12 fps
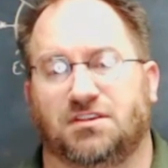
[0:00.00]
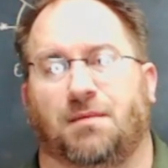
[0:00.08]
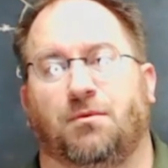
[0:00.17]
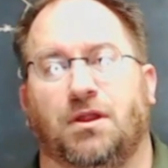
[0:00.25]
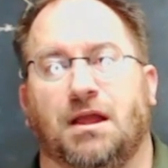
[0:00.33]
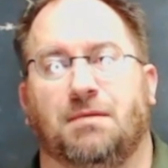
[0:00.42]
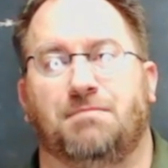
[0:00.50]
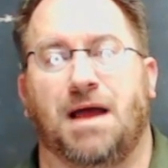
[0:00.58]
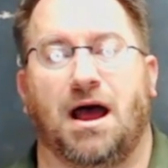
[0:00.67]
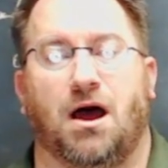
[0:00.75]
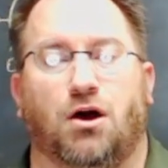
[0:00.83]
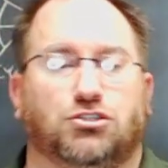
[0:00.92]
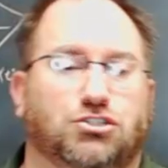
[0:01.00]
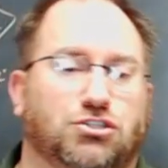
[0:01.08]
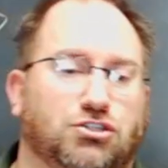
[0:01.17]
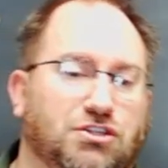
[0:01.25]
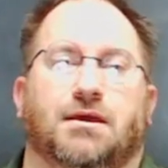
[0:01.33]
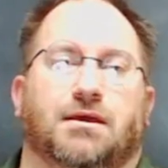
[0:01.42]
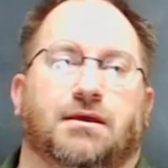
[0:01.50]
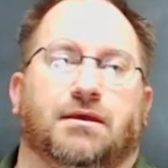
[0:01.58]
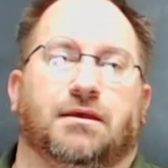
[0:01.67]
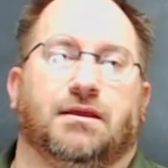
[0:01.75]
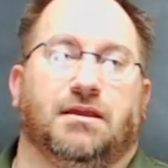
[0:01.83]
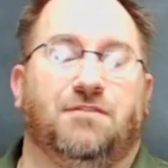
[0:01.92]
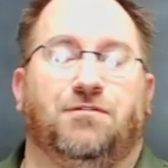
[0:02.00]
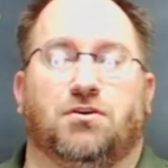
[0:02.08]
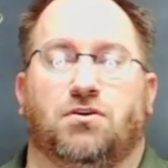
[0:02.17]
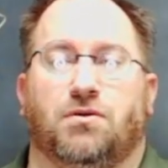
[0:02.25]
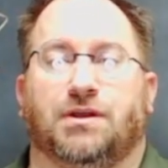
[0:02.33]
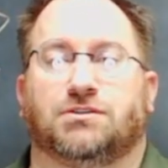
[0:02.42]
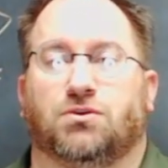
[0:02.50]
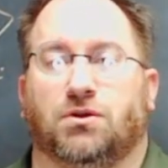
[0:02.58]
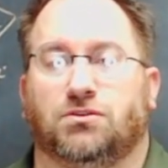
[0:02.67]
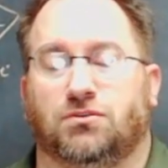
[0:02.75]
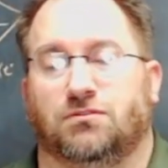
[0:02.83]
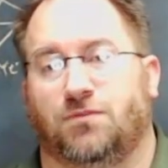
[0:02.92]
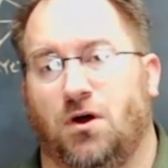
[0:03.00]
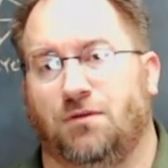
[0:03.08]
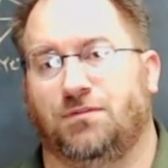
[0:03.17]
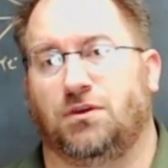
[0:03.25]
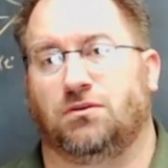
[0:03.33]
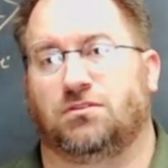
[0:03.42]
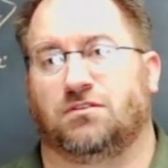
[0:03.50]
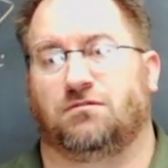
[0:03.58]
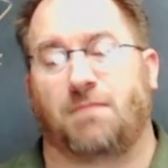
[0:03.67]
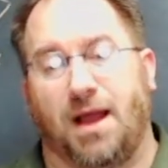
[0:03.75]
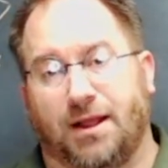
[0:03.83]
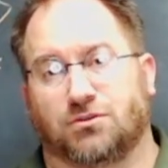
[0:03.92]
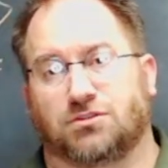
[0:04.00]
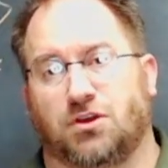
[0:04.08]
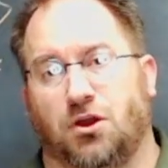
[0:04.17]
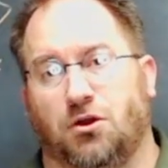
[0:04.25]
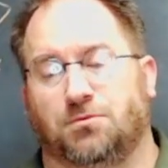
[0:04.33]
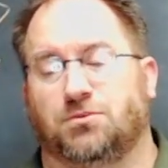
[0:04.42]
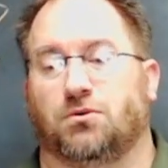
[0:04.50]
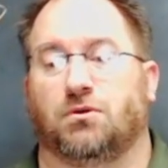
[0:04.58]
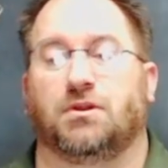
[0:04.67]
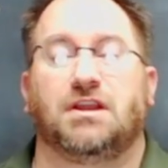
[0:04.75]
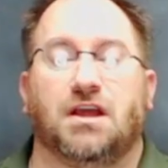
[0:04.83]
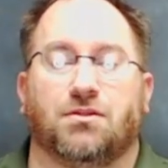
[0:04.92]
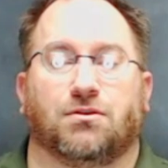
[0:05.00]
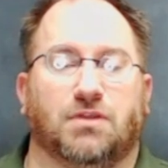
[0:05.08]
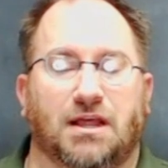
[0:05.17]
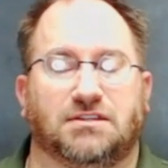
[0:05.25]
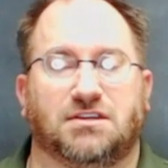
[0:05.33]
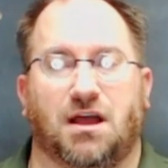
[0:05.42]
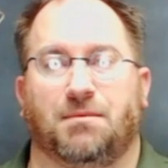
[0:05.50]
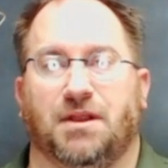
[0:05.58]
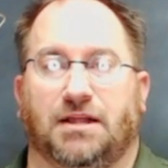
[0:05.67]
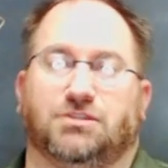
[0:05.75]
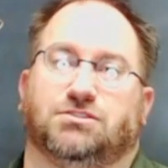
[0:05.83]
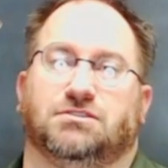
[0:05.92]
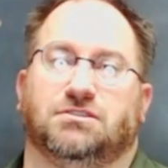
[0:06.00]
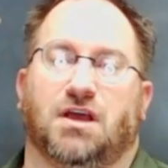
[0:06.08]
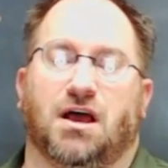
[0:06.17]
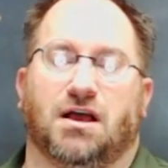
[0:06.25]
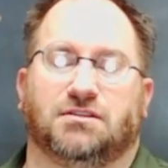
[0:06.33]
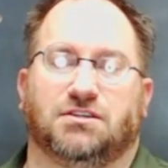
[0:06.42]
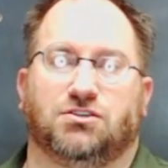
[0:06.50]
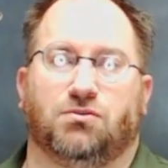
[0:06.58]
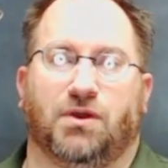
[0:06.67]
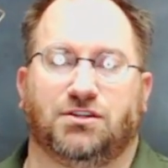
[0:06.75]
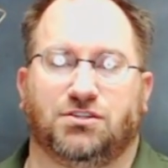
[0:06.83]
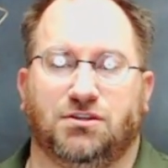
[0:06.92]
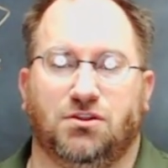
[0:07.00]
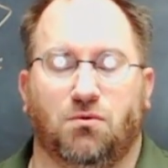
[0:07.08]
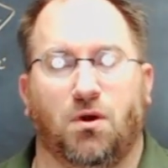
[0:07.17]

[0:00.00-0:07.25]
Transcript: summary about if your career is going to involve the use of microscopes or any other lens combination situation.